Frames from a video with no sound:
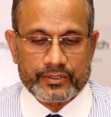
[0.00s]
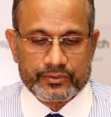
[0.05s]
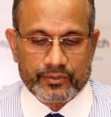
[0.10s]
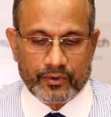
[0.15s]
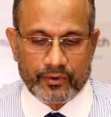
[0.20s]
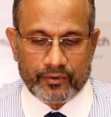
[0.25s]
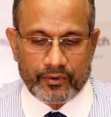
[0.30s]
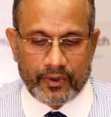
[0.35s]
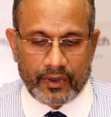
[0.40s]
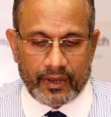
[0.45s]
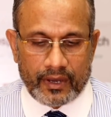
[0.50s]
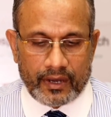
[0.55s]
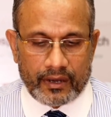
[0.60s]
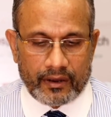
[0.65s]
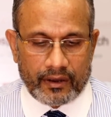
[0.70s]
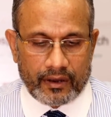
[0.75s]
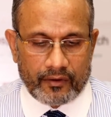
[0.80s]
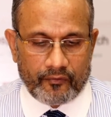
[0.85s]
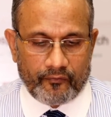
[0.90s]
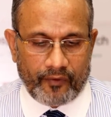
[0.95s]
So
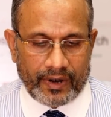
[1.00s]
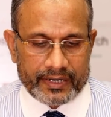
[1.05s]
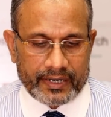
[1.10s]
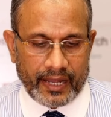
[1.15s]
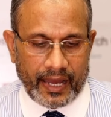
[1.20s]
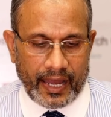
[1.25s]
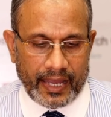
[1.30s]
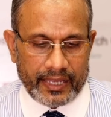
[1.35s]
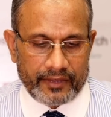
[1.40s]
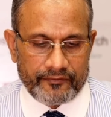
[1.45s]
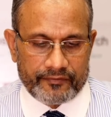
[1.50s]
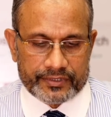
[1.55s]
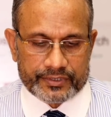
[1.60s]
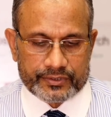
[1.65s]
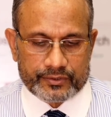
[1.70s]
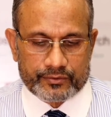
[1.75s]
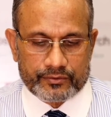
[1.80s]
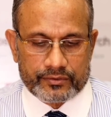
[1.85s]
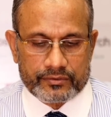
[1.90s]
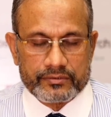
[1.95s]
what I
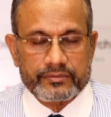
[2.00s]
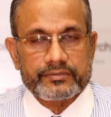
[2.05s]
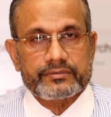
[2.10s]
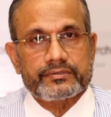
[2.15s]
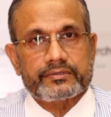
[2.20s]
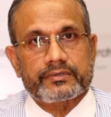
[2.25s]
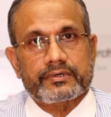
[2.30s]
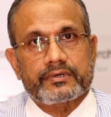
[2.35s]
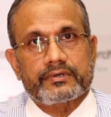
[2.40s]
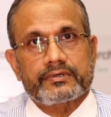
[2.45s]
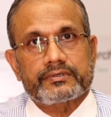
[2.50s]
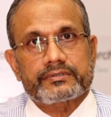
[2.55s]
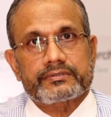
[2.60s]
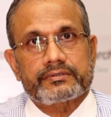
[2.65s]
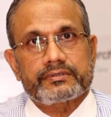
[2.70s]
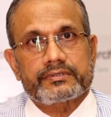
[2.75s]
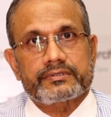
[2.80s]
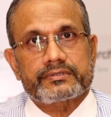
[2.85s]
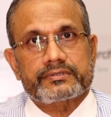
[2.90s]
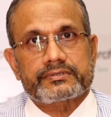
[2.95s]
wish
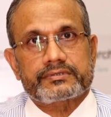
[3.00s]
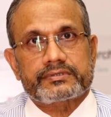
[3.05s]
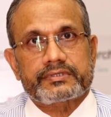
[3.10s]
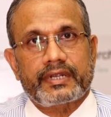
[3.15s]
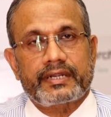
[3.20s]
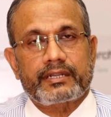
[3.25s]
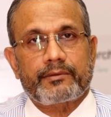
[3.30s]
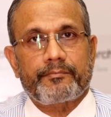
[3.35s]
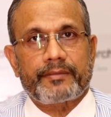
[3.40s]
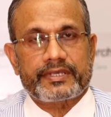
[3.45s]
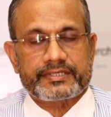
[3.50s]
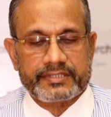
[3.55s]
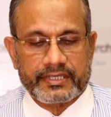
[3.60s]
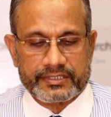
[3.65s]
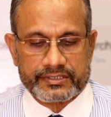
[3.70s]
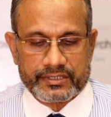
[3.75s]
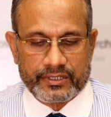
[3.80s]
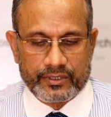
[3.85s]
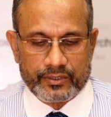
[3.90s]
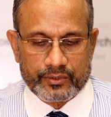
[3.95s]
to send a
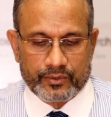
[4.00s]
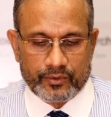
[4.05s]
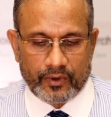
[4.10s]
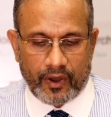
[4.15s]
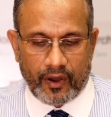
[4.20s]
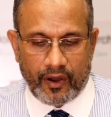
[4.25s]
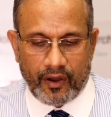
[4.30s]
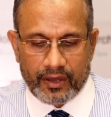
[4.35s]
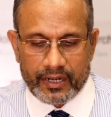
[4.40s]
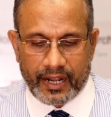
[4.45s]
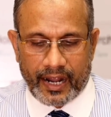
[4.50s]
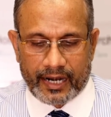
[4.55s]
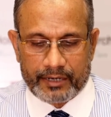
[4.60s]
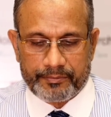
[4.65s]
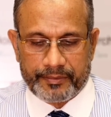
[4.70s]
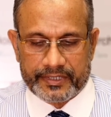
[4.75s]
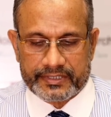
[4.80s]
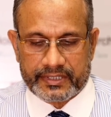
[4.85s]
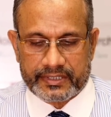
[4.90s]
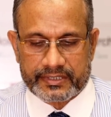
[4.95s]
message to all
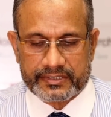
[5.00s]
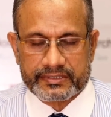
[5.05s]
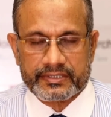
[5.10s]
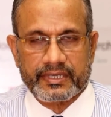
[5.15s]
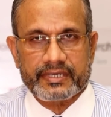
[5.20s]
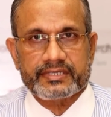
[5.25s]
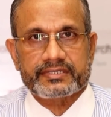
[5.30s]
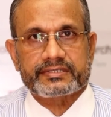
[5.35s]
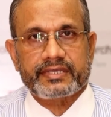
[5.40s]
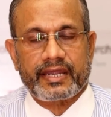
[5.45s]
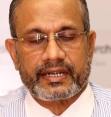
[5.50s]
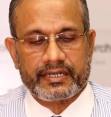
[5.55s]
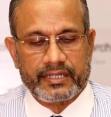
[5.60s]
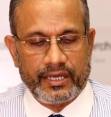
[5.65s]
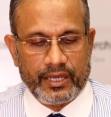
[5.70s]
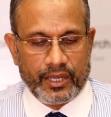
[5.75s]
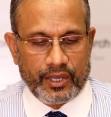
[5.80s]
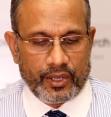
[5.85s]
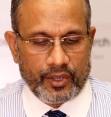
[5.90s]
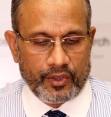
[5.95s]
heart patients is that
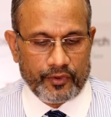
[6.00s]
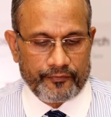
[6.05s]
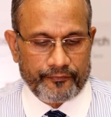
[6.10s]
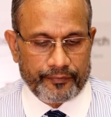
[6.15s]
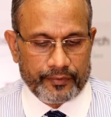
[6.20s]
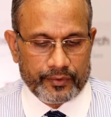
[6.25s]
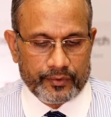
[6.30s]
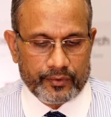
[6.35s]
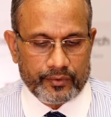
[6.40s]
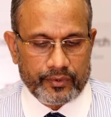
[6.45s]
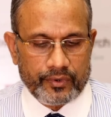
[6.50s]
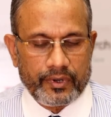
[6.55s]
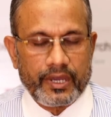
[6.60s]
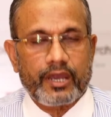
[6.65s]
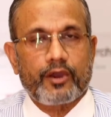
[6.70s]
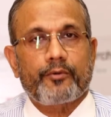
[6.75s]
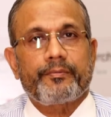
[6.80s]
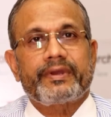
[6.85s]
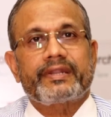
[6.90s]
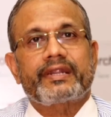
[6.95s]
if you
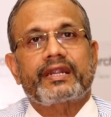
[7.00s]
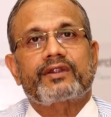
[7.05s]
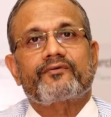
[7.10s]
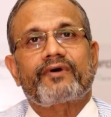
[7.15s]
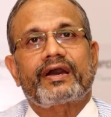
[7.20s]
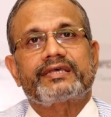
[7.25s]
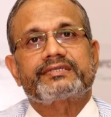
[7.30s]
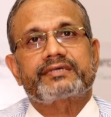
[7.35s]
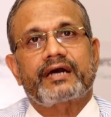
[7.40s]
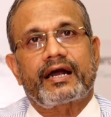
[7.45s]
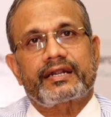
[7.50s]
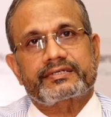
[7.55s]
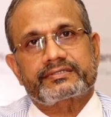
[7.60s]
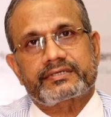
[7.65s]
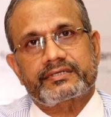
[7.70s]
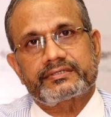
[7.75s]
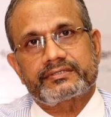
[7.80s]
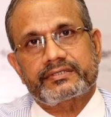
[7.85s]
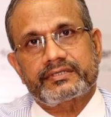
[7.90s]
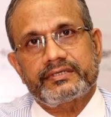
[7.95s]
have been advised heart
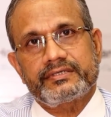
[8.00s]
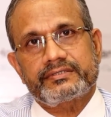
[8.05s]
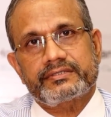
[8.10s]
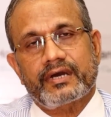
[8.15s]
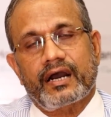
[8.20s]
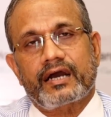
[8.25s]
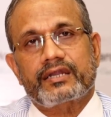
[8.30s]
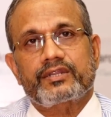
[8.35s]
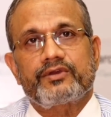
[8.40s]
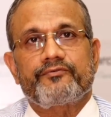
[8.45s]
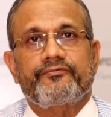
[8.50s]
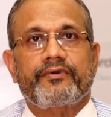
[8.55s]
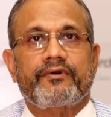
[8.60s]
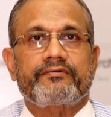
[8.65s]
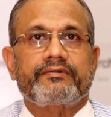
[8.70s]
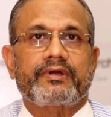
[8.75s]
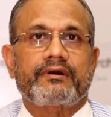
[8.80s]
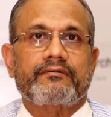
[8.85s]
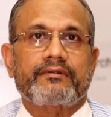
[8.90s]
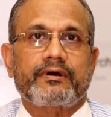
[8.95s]
surgeries, or if you
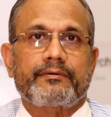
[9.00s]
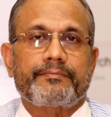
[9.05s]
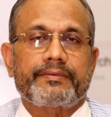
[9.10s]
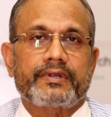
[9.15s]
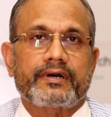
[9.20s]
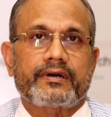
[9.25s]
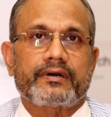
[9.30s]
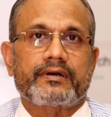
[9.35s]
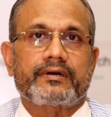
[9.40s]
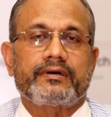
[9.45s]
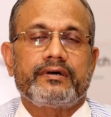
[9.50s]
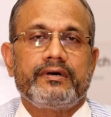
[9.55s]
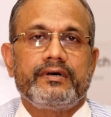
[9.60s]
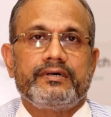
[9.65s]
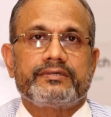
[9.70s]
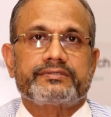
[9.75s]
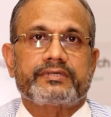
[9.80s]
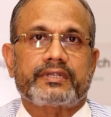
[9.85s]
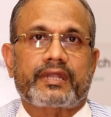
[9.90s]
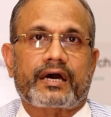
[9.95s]
have developed a
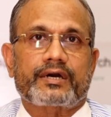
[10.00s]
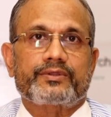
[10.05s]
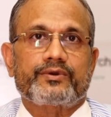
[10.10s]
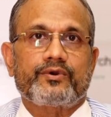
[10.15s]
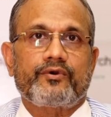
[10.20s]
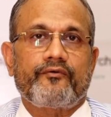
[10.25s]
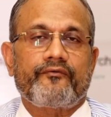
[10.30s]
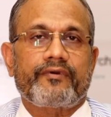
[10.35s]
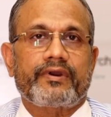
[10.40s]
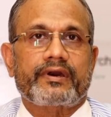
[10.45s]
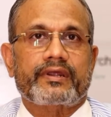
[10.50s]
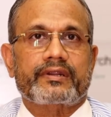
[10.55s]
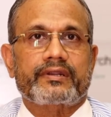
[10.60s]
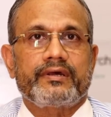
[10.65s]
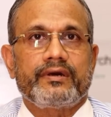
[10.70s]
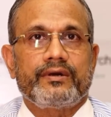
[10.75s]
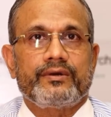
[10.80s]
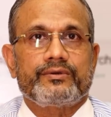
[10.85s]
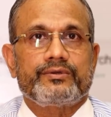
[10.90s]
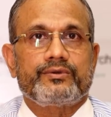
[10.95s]
scenario where
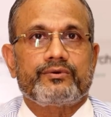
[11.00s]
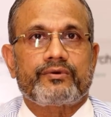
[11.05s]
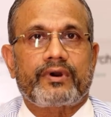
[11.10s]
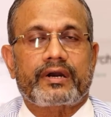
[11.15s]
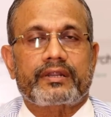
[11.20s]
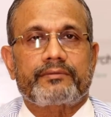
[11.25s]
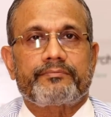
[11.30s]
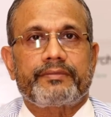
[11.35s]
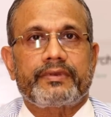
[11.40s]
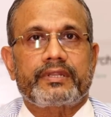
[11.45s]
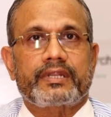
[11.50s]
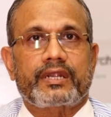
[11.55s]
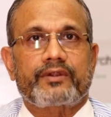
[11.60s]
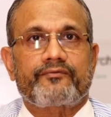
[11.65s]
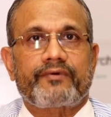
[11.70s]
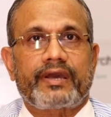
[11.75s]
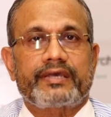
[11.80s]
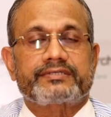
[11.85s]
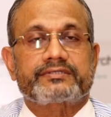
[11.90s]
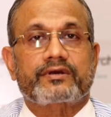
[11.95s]
you are being
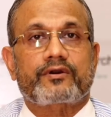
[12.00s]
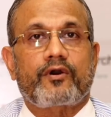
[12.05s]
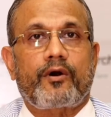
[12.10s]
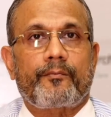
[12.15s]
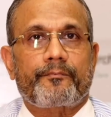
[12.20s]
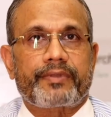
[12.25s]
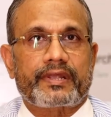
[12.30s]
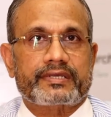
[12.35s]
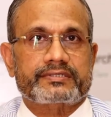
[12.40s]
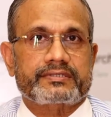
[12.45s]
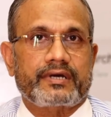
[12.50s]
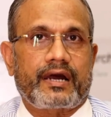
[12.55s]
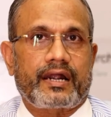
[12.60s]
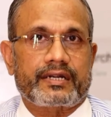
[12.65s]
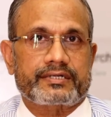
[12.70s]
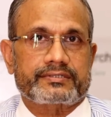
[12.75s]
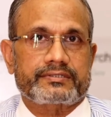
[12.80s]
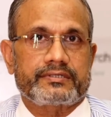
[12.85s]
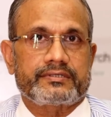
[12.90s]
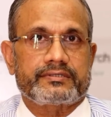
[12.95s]
advised a complex
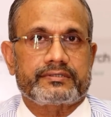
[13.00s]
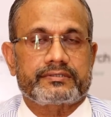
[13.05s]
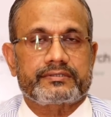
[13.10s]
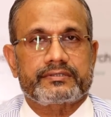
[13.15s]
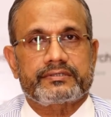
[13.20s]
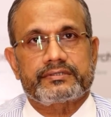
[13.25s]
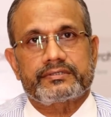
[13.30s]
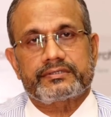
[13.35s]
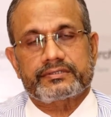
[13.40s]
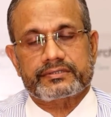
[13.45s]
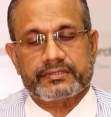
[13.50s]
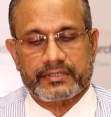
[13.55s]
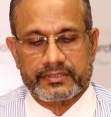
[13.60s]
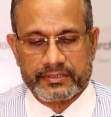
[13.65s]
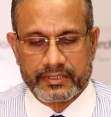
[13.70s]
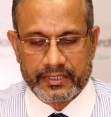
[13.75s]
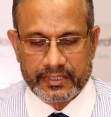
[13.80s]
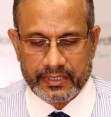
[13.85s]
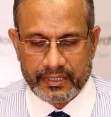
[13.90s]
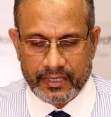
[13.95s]
heart
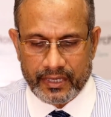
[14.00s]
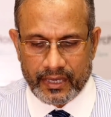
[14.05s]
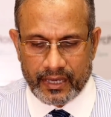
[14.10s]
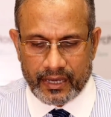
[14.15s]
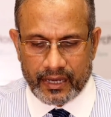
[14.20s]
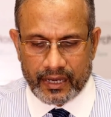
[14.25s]
surgery,